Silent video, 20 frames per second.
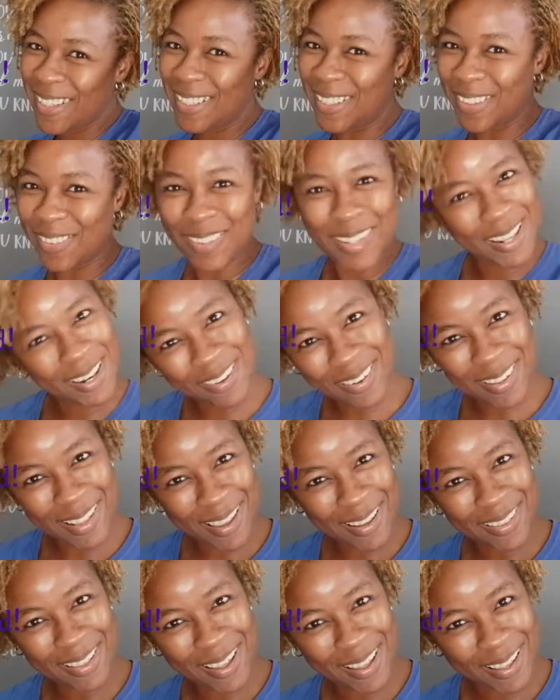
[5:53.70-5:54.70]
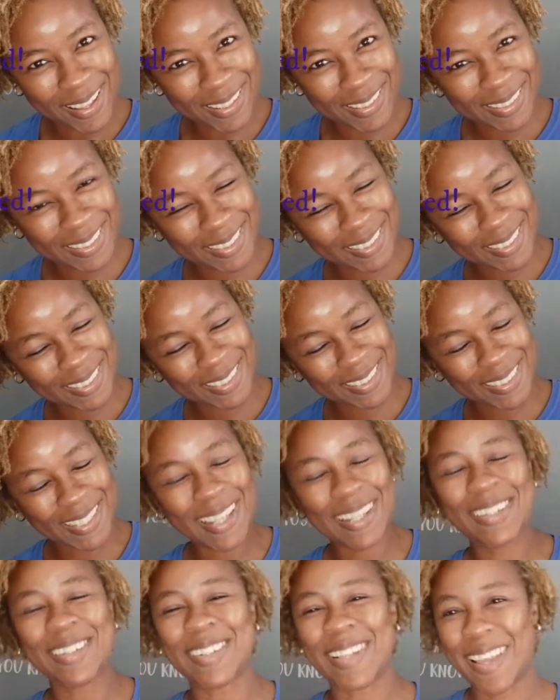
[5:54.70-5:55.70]
don't they look like locks?
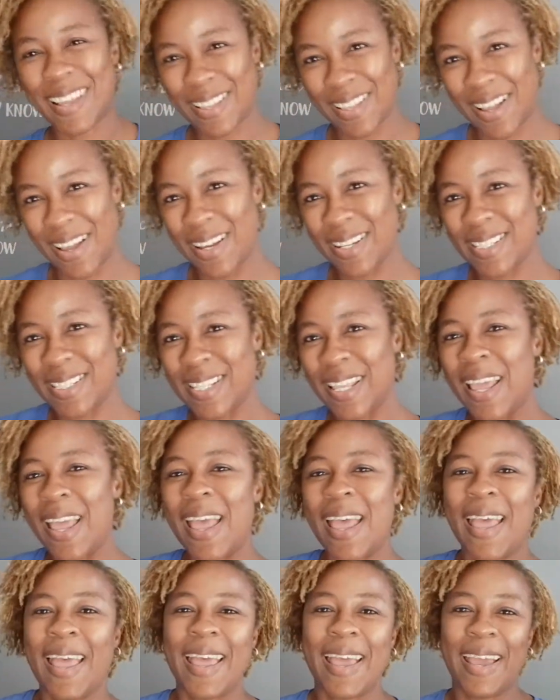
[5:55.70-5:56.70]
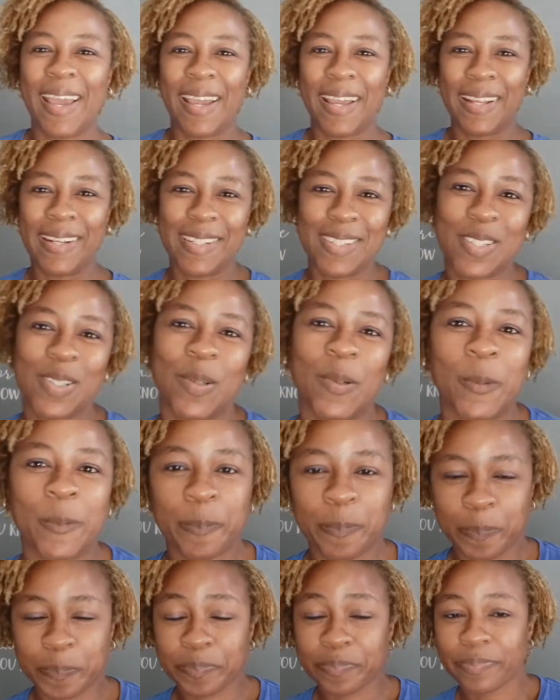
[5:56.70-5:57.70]
They look like locks. And so
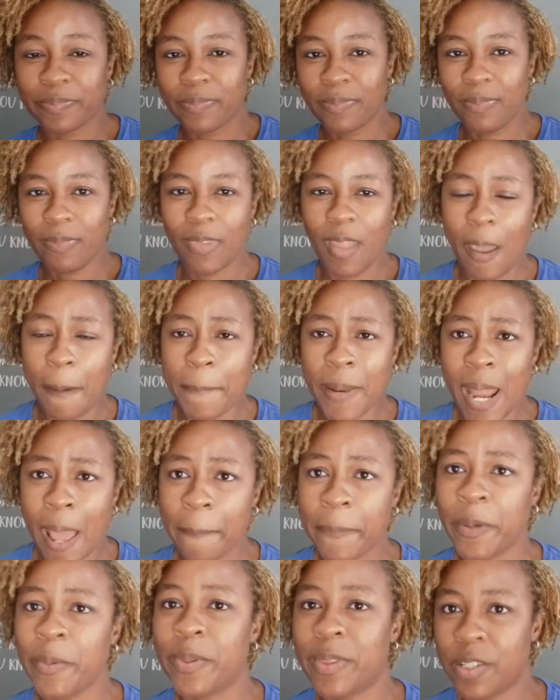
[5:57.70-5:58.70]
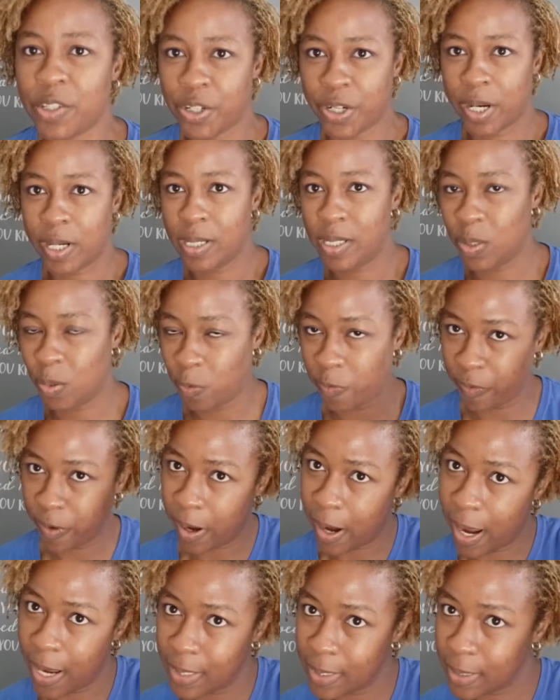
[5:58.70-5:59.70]
I've been happy with the journey so
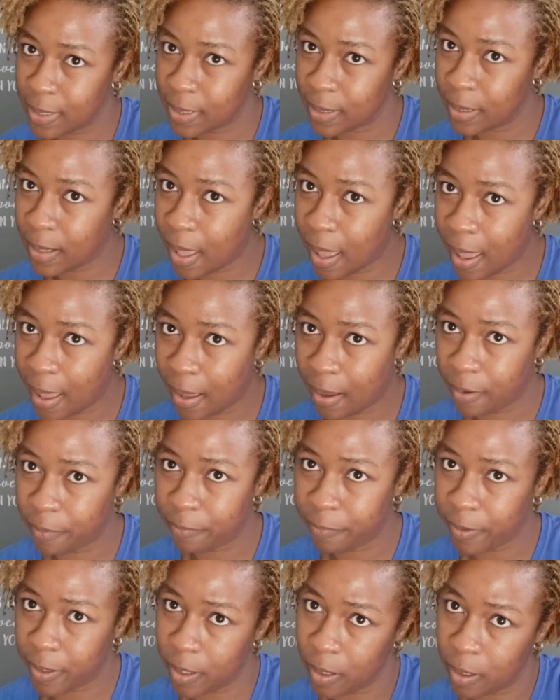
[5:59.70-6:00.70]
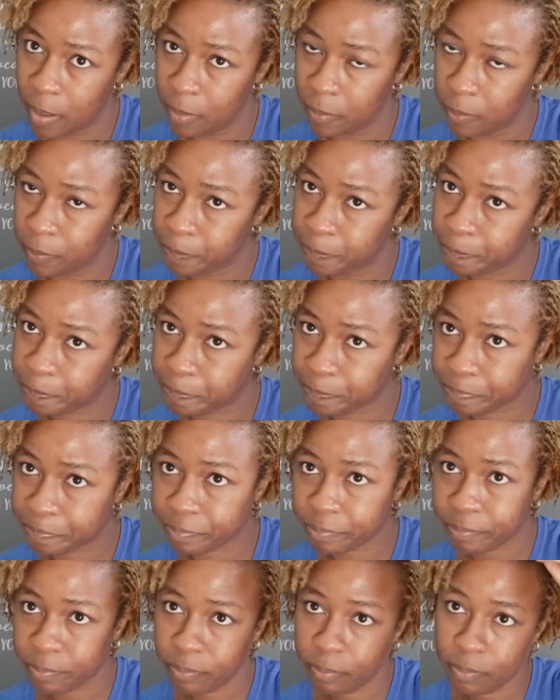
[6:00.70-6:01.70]
far. I still have
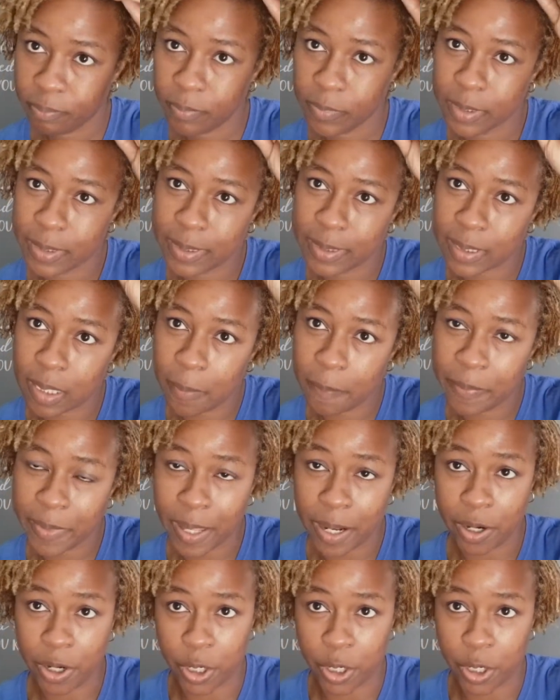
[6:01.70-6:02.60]
some that